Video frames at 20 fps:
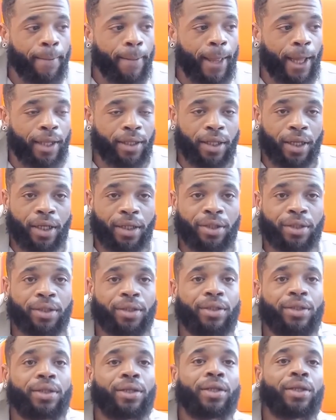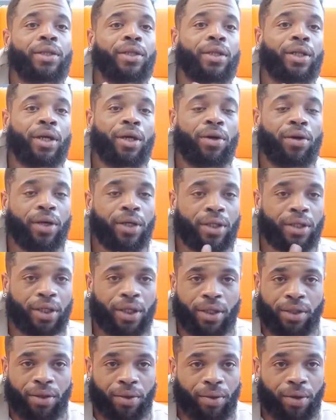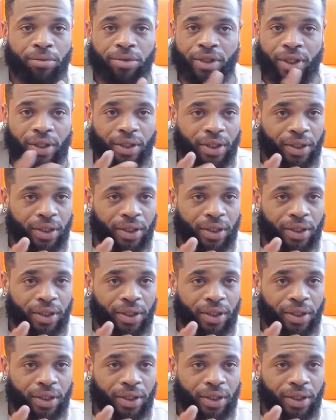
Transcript: And then they go ahead and get their website,